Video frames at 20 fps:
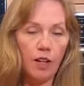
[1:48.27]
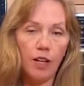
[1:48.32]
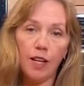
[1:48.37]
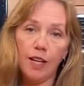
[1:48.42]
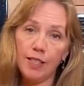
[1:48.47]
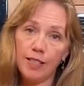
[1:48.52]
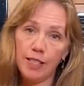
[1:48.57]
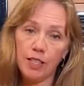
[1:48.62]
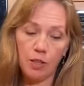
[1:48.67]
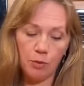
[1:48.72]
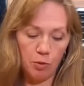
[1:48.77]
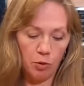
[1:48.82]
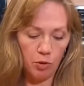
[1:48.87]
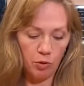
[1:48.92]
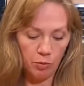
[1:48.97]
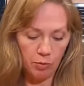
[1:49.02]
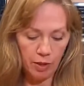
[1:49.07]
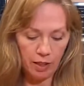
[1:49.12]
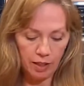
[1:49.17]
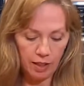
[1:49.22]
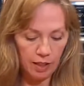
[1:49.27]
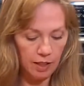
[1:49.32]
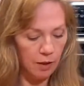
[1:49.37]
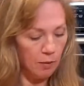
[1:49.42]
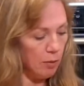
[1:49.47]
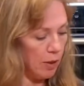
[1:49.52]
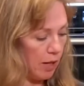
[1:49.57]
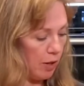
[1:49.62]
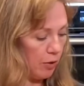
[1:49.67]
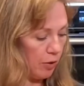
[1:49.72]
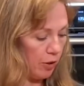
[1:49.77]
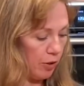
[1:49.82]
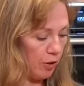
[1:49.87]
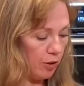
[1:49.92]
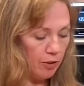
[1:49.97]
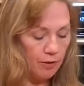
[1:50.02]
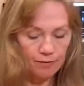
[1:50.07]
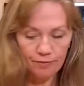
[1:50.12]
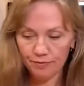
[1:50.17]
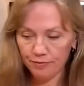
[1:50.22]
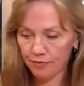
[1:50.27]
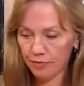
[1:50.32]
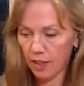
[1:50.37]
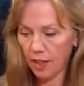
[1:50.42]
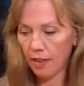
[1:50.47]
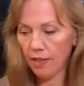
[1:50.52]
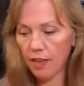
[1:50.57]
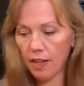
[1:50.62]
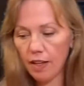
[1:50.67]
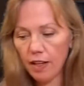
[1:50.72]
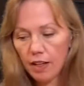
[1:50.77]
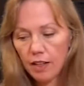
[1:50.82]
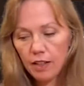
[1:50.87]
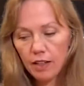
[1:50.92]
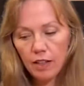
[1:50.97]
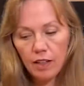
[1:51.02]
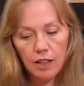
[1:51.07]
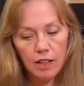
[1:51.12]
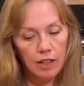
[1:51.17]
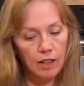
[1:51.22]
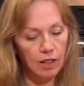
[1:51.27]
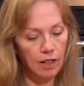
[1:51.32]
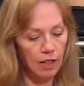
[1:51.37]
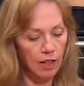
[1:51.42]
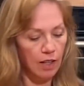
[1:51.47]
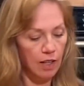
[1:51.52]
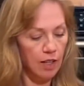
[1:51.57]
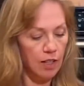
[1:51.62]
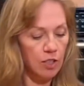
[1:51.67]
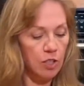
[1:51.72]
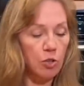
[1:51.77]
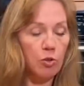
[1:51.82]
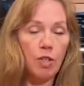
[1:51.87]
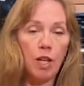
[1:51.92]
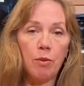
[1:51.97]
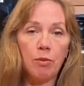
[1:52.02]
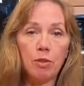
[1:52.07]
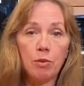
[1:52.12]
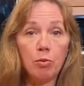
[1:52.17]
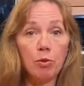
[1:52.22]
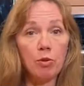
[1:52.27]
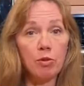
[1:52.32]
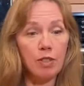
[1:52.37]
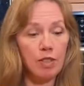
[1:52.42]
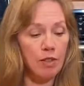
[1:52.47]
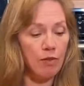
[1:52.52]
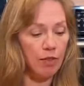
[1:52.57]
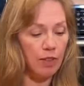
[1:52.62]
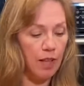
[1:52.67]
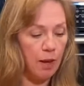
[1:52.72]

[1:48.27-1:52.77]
a teaspoon of baking powder and then 2 tablespoons of